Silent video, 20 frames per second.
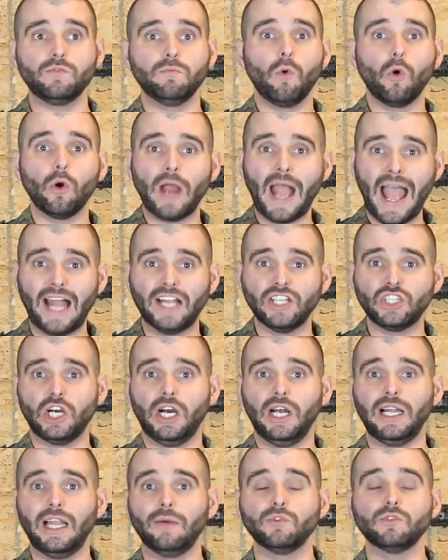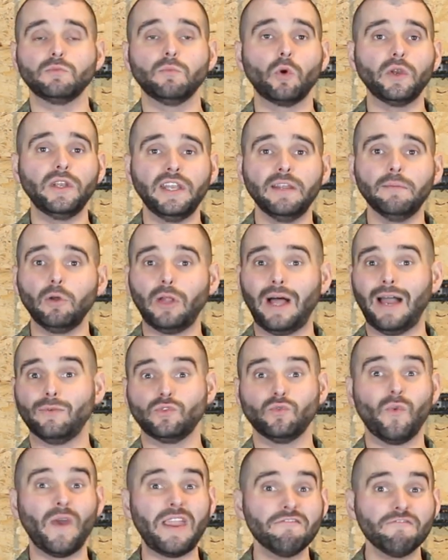more agile, I was more nimble, I was
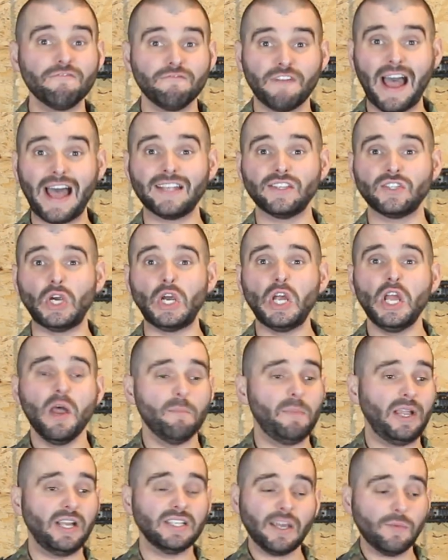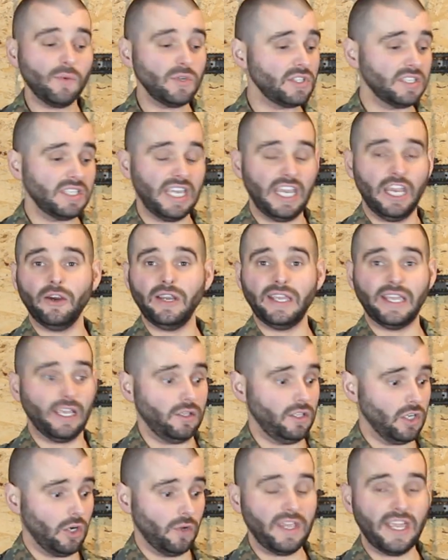way faster because I wasn't carrying,
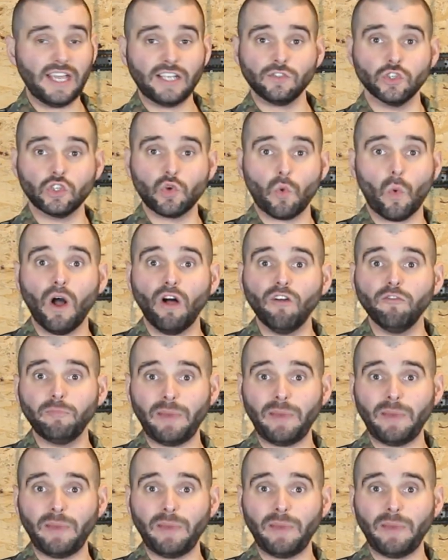you know, the extra 12